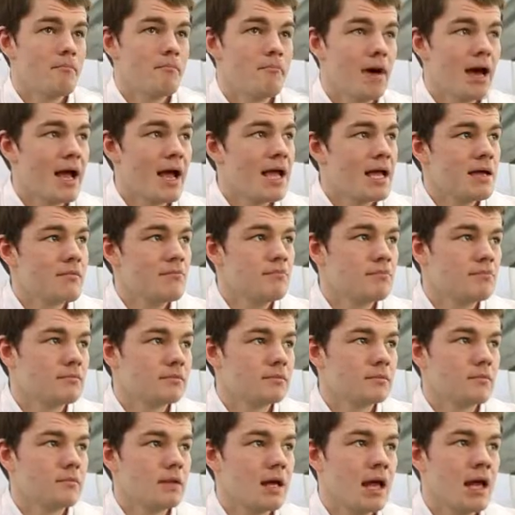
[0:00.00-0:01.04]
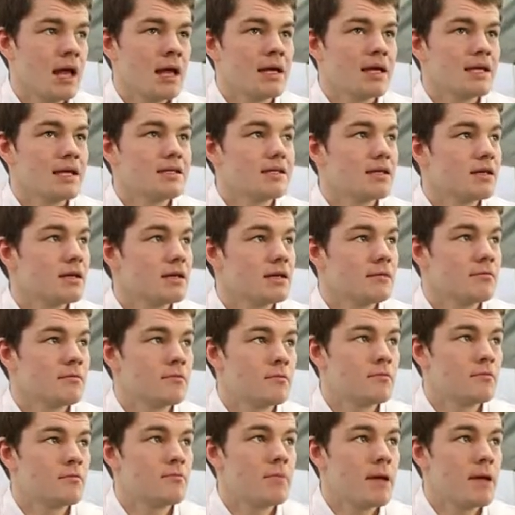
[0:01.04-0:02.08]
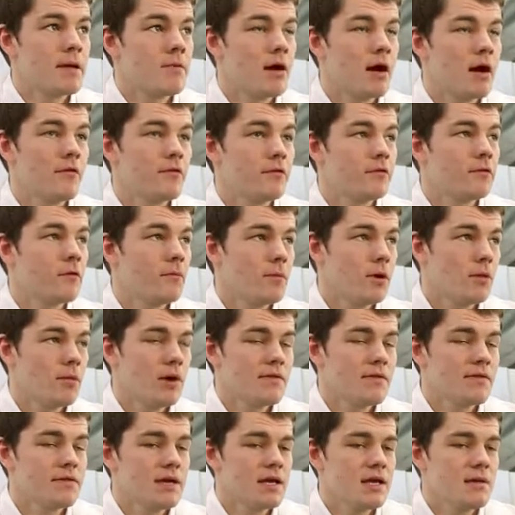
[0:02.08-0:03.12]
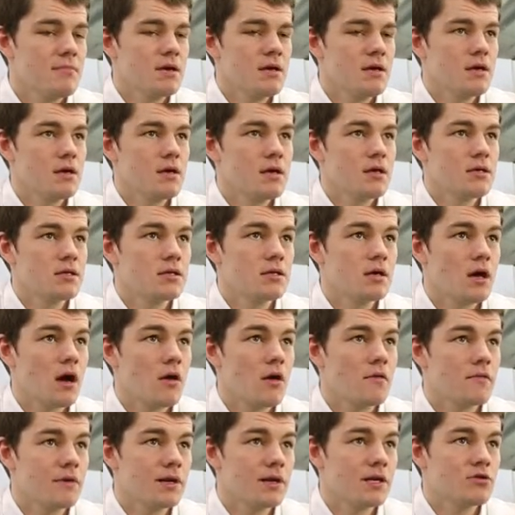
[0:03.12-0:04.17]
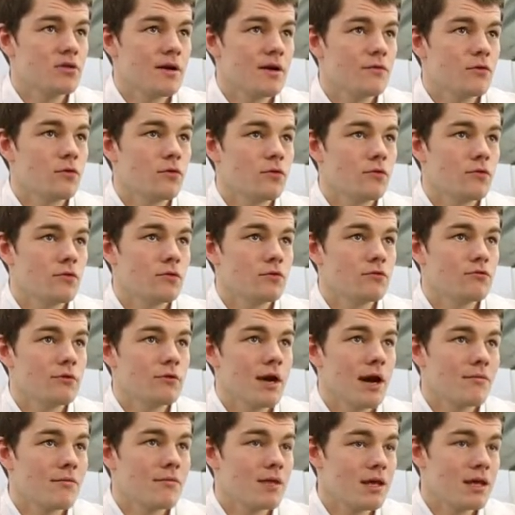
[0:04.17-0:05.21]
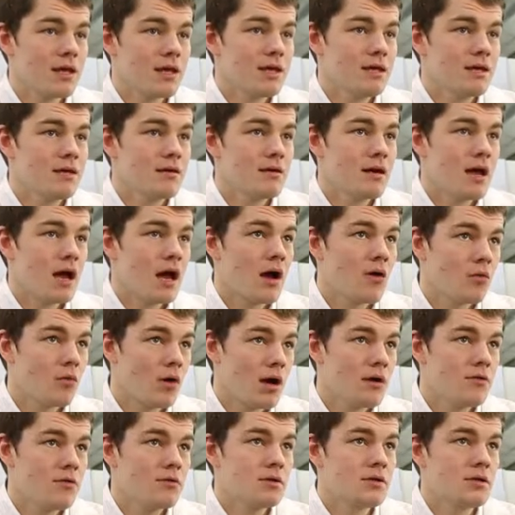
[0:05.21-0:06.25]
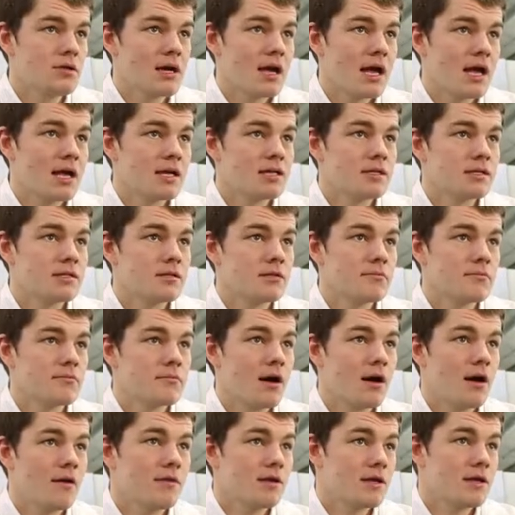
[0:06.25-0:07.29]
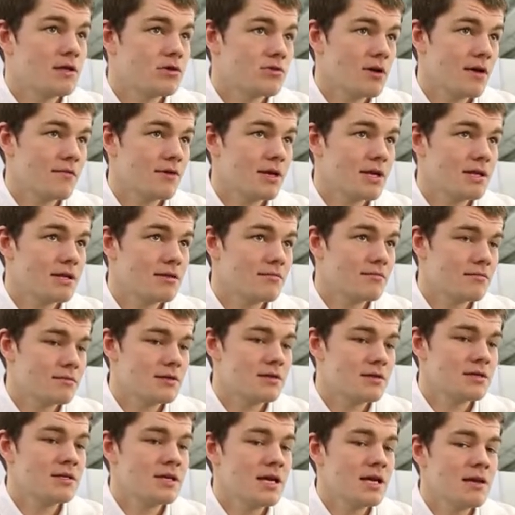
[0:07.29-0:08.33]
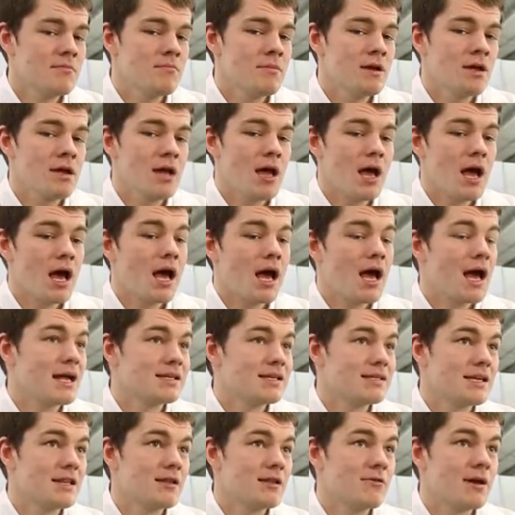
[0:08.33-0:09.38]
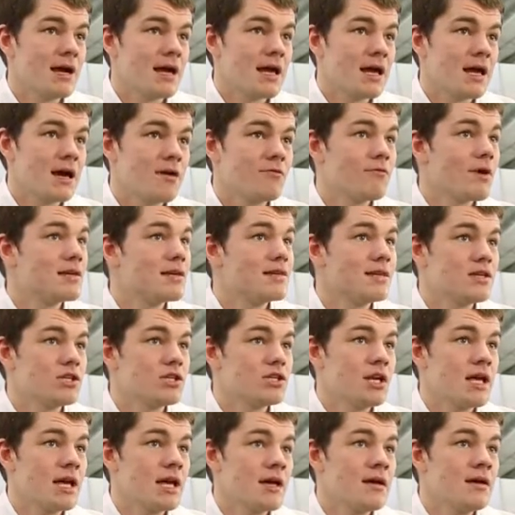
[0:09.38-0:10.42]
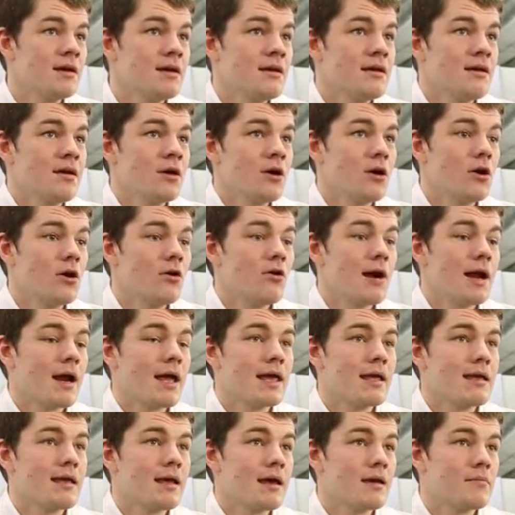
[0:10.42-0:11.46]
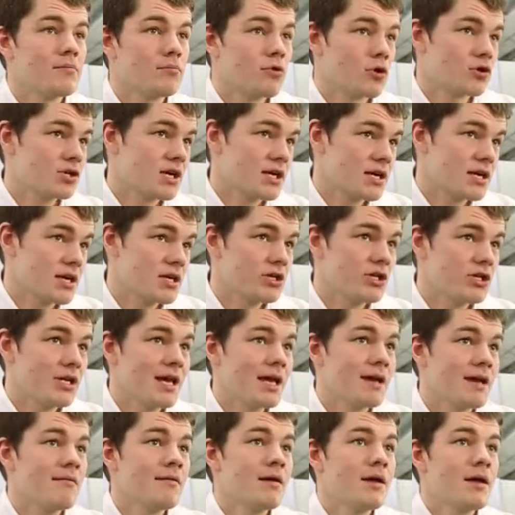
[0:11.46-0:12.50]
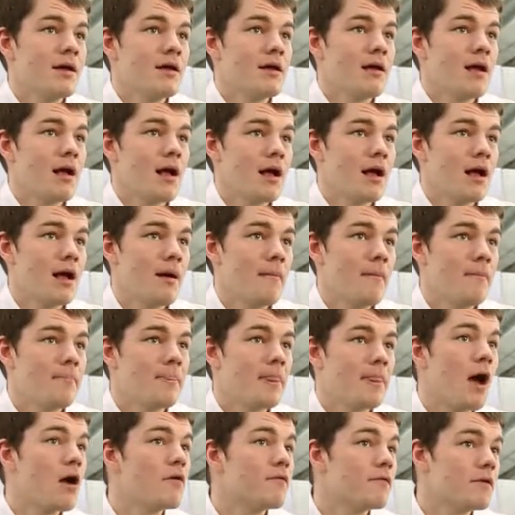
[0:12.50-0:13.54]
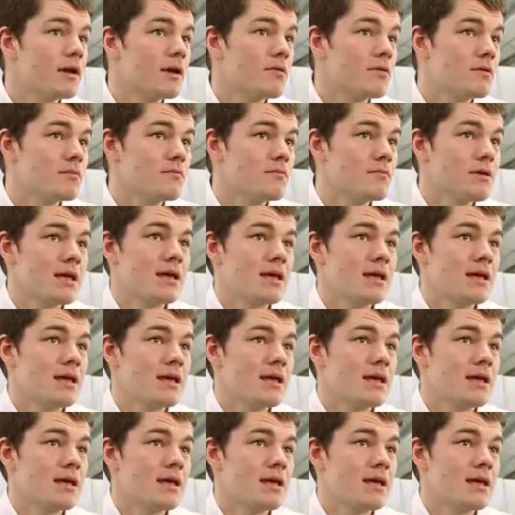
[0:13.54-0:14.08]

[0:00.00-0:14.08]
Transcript: My aim is to be part of a Formula One team, to hopefully travel around the world as part of the travelling team, as either a race engineer or a project engineer, hopefully with